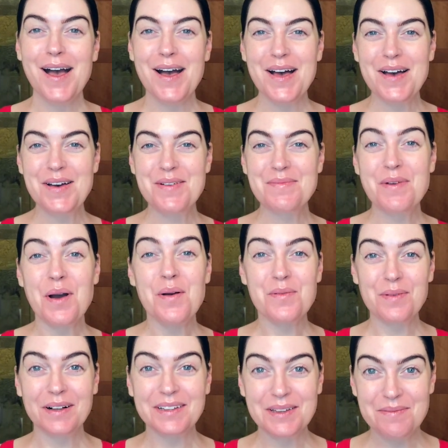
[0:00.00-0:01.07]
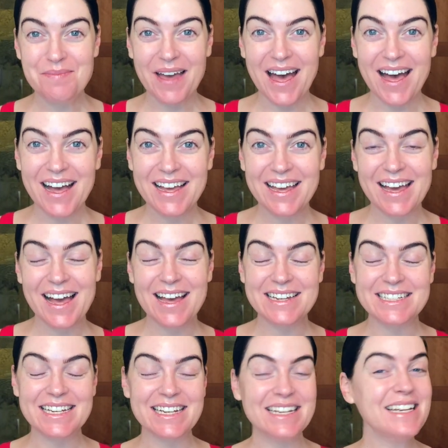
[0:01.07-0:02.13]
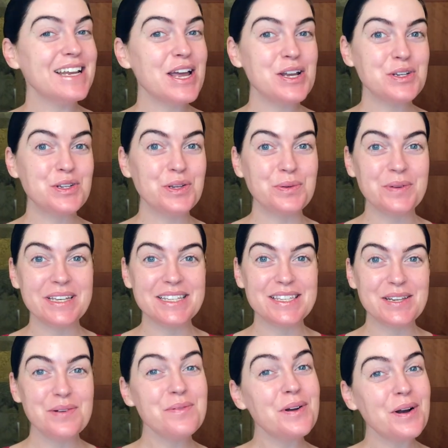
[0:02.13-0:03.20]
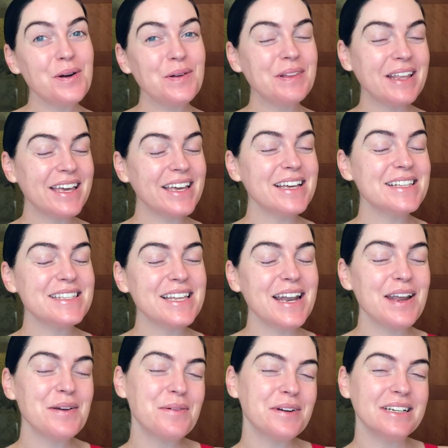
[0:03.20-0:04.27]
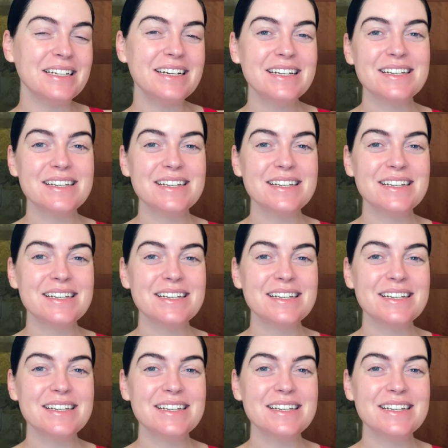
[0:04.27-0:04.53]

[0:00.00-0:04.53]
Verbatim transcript: Um, welcome back. I did it two weeks in a row, like I said I would.